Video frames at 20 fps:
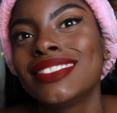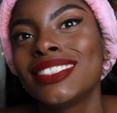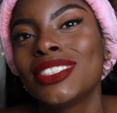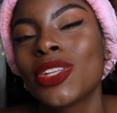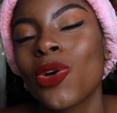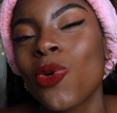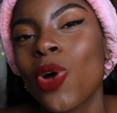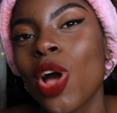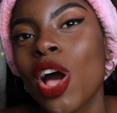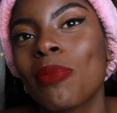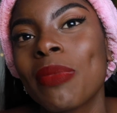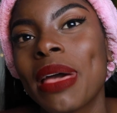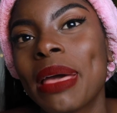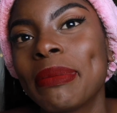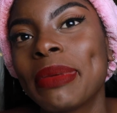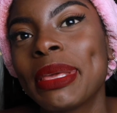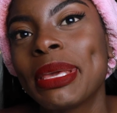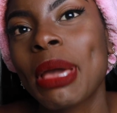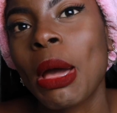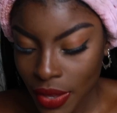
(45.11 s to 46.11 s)
Don't come
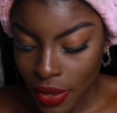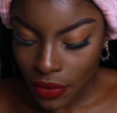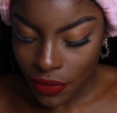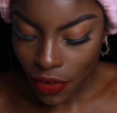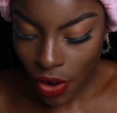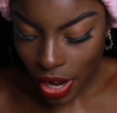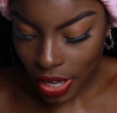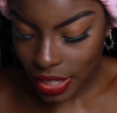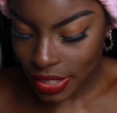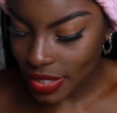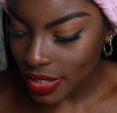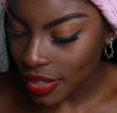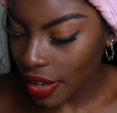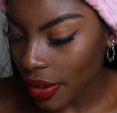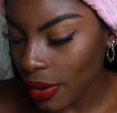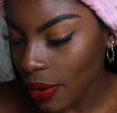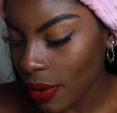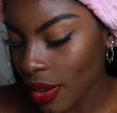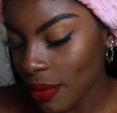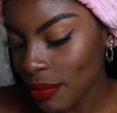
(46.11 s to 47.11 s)
at me. Right, so
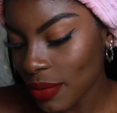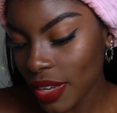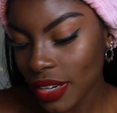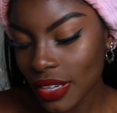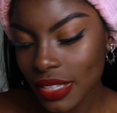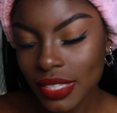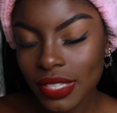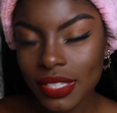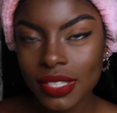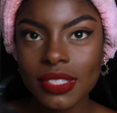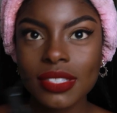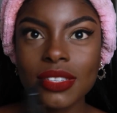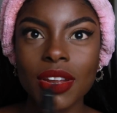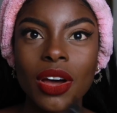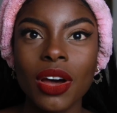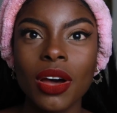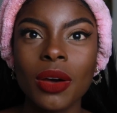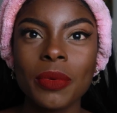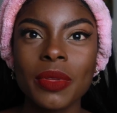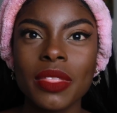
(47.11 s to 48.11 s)
I'm gonna
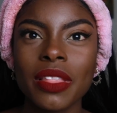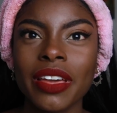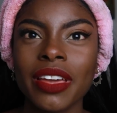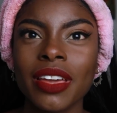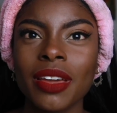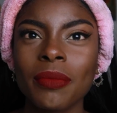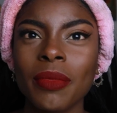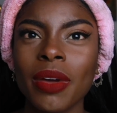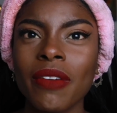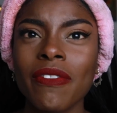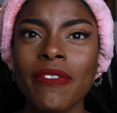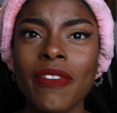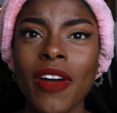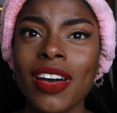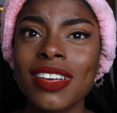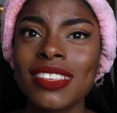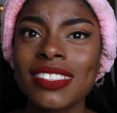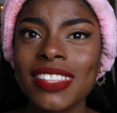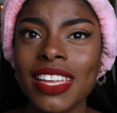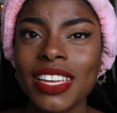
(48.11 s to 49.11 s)
start with like my
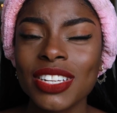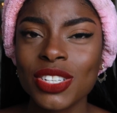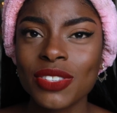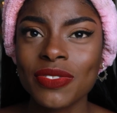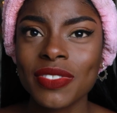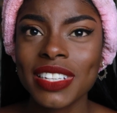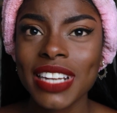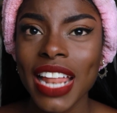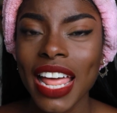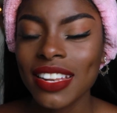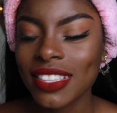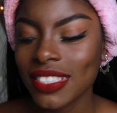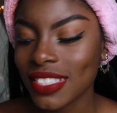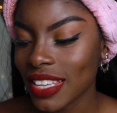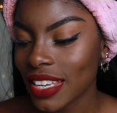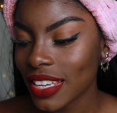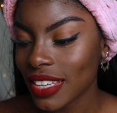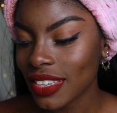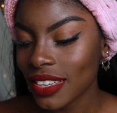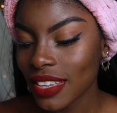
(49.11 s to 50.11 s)
first stage of
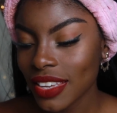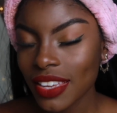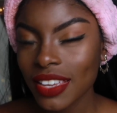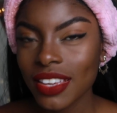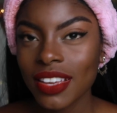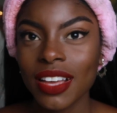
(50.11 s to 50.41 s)
cleansing,